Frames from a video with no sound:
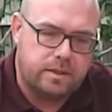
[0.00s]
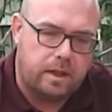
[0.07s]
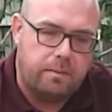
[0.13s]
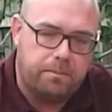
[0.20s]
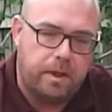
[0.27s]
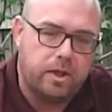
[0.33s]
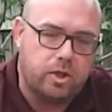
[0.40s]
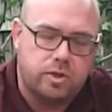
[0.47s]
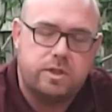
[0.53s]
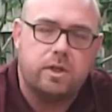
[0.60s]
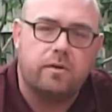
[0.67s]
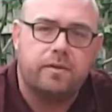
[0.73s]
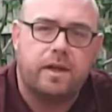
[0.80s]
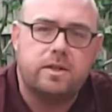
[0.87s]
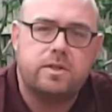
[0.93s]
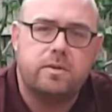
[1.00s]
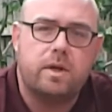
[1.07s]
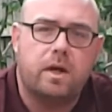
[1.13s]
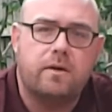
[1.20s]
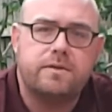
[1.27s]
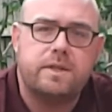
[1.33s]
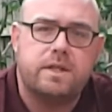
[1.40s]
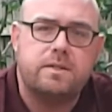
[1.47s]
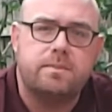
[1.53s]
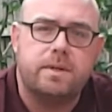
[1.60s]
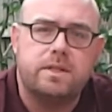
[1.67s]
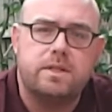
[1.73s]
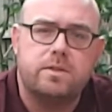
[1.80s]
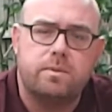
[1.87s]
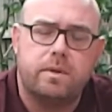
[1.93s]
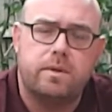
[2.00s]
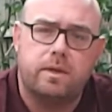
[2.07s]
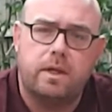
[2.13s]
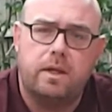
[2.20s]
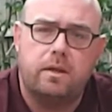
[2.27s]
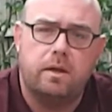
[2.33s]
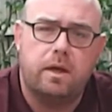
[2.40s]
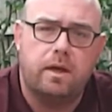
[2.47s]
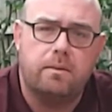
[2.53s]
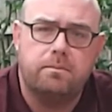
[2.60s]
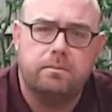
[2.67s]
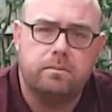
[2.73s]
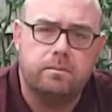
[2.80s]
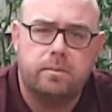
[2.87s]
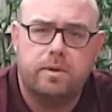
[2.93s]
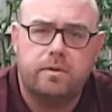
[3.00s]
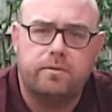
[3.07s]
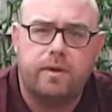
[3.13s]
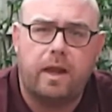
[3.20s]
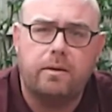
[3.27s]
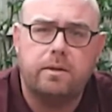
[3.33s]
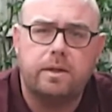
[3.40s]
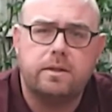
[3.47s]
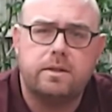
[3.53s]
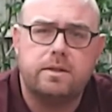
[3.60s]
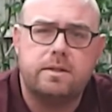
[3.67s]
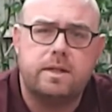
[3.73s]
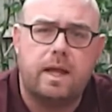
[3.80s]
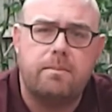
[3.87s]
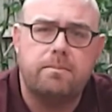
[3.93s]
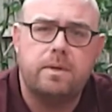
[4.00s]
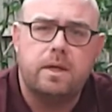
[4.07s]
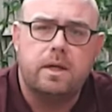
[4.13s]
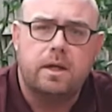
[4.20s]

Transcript: by cutting off that 2.5 centimetres with the flower stem,